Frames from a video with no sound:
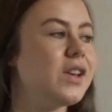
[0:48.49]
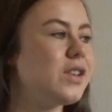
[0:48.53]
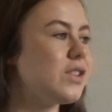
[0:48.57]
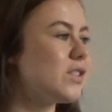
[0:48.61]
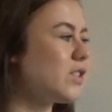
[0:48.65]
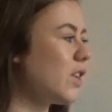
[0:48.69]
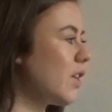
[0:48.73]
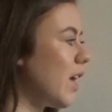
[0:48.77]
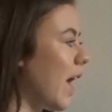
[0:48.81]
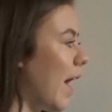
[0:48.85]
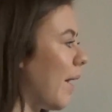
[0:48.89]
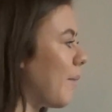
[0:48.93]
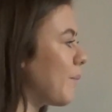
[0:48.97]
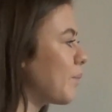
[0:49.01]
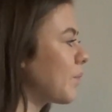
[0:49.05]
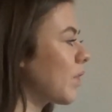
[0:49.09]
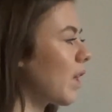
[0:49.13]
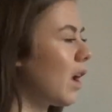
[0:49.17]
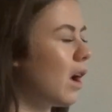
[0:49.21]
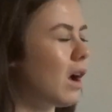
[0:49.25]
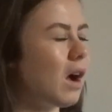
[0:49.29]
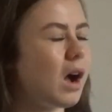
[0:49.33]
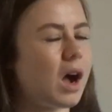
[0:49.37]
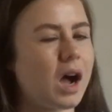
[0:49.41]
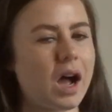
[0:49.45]
So yeah,
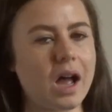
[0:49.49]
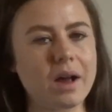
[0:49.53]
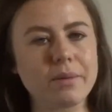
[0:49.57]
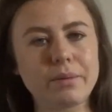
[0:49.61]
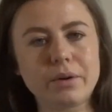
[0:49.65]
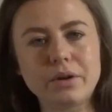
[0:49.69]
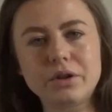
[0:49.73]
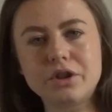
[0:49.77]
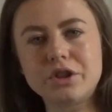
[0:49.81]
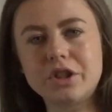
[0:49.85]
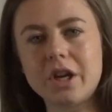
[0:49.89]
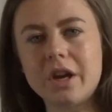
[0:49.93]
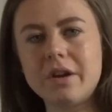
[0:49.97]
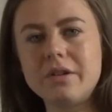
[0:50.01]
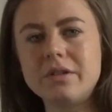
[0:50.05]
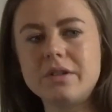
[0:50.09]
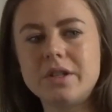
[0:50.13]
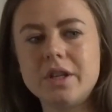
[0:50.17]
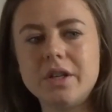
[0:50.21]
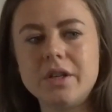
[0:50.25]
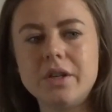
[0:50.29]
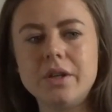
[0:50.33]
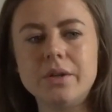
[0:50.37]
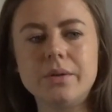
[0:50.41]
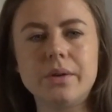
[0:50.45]
I will show
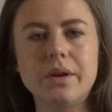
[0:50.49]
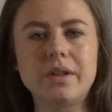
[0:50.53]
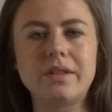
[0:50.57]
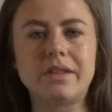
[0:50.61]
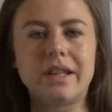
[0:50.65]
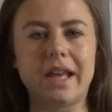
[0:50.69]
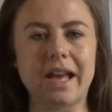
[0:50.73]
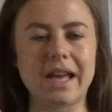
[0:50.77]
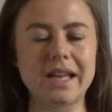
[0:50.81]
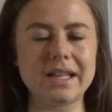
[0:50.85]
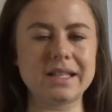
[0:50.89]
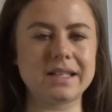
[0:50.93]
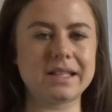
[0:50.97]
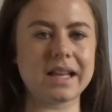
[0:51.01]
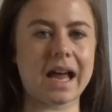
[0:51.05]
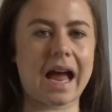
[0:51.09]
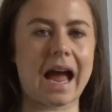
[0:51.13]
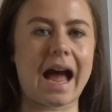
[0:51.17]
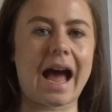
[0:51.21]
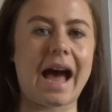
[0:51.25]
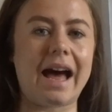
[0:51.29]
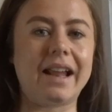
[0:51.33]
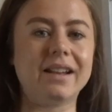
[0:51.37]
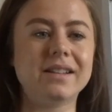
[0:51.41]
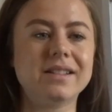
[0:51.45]
you this,
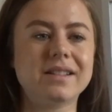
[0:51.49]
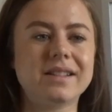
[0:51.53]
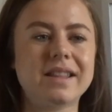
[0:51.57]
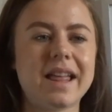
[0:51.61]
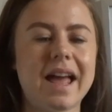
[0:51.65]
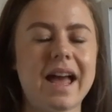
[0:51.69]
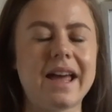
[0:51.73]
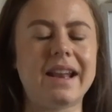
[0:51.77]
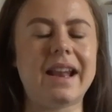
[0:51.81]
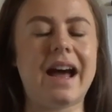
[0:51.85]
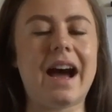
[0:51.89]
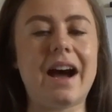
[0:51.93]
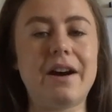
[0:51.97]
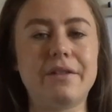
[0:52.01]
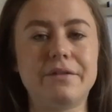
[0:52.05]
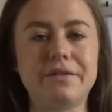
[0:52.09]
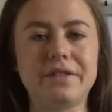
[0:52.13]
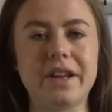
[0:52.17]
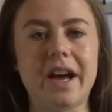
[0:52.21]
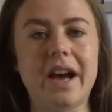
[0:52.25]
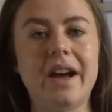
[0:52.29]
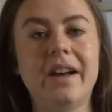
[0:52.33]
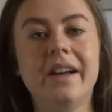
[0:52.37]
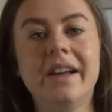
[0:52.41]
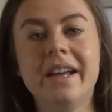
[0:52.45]
and then
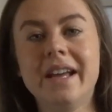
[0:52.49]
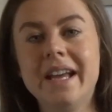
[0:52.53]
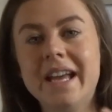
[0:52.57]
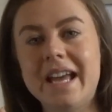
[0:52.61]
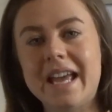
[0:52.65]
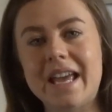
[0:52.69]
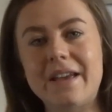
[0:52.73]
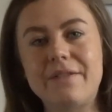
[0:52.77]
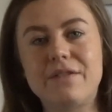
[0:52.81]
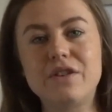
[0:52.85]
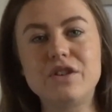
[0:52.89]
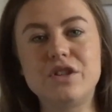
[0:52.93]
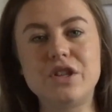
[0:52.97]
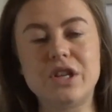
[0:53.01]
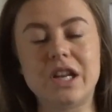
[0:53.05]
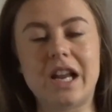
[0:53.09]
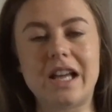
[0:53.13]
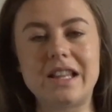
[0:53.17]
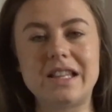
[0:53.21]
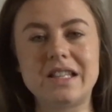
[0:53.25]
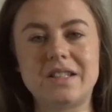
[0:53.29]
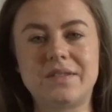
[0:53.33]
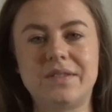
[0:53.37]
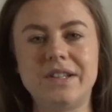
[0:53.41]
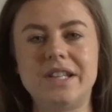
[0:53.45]
after, if you do
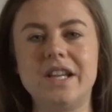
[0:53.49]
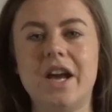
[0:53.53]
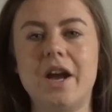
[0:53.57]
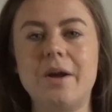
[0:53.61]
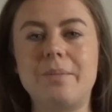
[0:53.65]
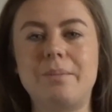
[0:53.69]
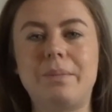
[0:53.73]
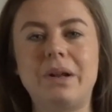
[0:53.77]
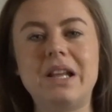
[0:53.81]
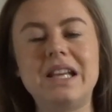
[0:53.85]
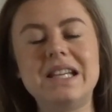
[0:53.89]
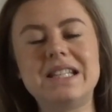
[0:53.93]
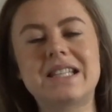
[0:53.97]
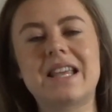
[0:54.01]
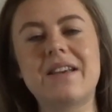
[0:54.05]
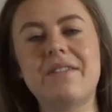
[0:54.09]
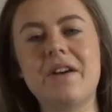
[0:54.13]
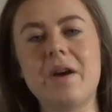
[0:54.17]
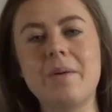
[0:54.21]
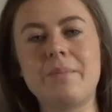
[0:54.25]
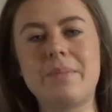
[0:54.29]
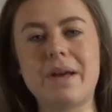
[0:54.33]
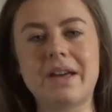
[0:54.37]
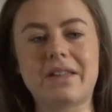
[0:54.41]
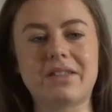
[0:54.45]
like this video, please give
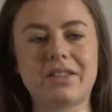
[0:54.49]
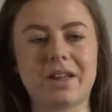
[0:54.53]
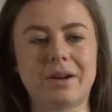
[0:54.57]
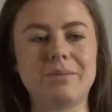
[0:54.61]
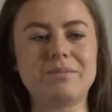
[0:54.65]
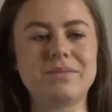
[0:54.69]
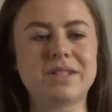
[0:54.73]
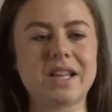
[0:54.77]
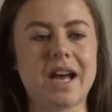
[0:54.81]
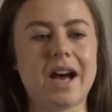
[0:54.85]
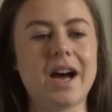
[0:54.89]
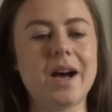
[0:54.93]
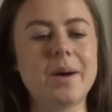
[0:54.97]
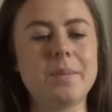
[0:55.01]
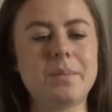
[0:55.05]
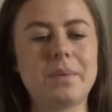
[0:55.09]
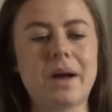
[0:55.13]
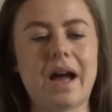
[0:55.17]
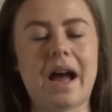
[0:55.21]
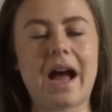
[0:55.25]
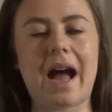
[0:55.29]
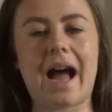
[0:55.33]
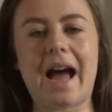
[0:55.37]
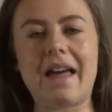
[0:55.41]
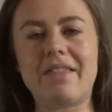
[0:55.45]
it a big thumbs up,
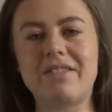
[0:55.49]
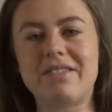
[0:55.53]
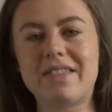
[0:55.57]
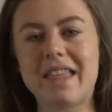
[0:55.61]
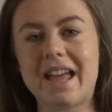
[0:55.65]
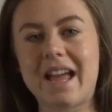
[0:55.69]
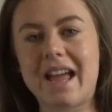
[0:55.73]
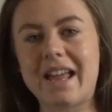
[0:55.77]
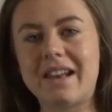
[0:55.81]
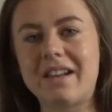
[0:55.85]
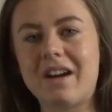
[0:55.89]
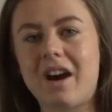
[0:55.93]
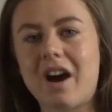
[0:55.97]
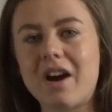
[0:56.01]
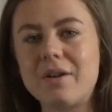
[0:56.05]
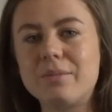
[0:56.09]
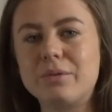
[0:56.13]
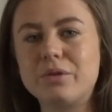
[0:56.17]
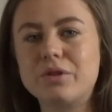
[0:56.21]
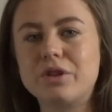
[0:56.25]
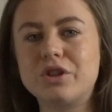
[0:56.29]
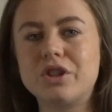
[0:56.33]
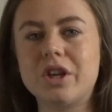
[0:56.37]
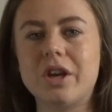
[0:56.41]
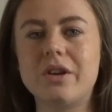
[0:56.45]
and then I
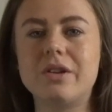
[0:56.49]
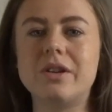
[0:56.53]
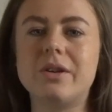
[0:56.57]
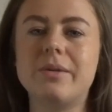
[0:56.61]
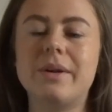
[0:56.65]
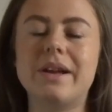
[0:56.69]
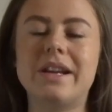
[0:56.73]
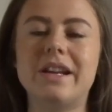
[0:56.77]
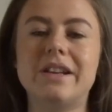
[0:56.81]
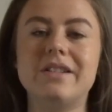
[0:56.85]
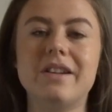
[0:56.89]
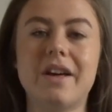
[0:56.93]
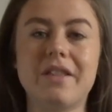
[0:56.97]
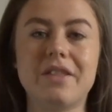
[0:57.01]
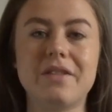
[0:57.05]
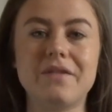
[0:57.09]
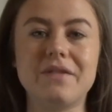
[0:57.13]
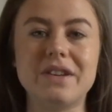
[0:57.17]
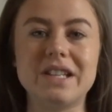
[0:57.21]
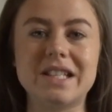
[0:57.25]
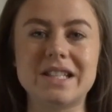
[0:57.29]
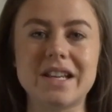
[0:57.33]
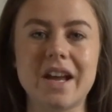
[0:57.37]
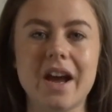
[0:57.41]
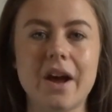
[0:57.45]
will show you in another
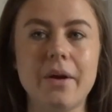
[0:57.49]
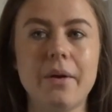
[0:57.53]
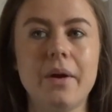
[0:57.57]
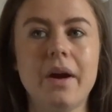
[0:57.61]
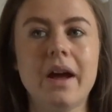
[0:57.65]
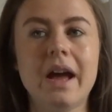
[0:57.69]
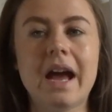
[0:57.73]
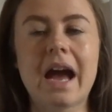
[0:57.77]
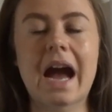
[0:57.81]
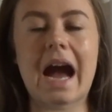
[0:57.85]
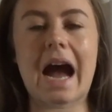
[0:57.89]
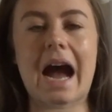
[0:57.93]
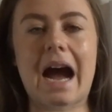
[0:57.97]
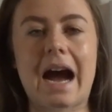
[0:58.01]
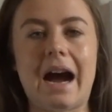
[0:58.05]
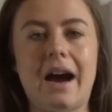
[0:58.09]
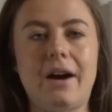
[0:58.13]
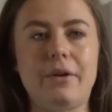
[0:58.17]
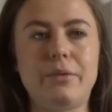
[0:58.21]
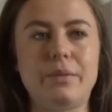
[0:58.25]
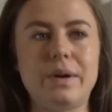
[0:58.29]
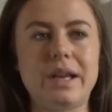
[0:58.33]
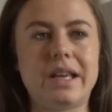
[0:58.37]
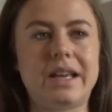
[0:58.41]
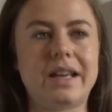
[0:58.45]
video
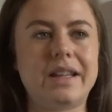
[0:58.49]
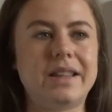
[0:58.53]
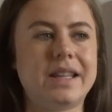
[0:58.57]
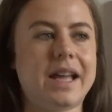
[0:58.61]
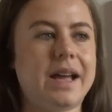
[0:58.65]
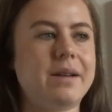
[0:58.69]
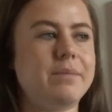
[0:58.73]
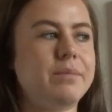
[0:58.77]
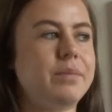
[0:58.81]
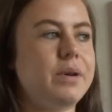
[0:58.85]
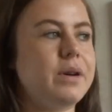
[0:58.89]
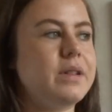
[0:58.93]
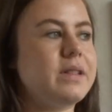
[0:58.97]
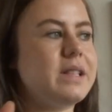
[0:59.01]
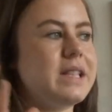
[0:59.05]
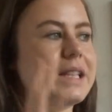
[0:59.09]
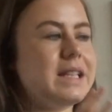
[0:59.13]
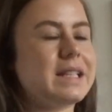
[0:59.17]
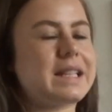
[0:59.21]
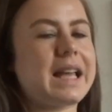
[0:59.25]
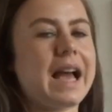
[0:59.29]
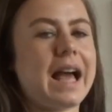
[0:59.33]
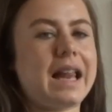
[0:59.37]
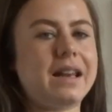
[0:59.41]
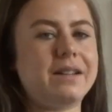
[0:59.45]
how we can then put
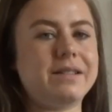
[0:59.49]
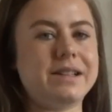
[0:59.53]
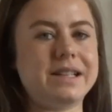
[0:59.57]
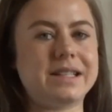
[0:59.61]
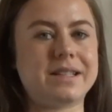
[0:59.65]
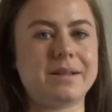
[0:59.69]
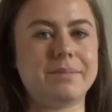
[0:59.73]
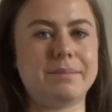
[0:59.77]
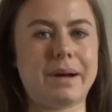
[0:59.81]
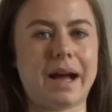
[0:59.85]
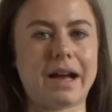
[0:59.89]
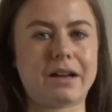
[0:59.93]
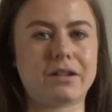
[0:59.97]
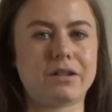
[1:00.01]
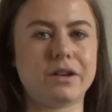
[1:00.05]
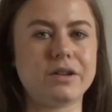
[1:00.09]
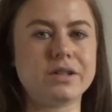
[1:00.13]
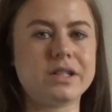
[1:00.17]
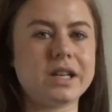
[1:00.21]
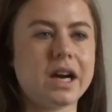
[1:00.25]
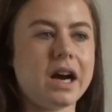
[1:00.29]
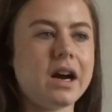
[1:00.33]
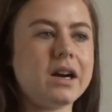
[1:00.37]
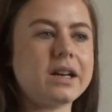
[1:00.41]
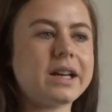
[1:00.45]
these calories and macro
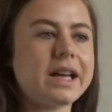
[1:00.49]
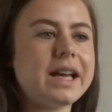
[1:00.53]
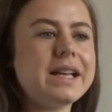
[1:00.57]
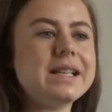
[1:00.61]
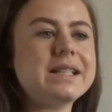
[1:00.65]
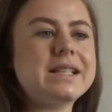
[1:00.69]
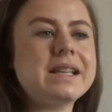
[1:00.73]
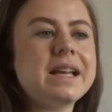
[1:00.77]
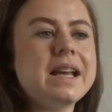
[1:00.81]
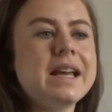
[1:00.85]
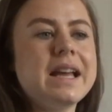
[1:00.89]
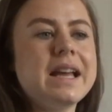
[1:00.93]
targets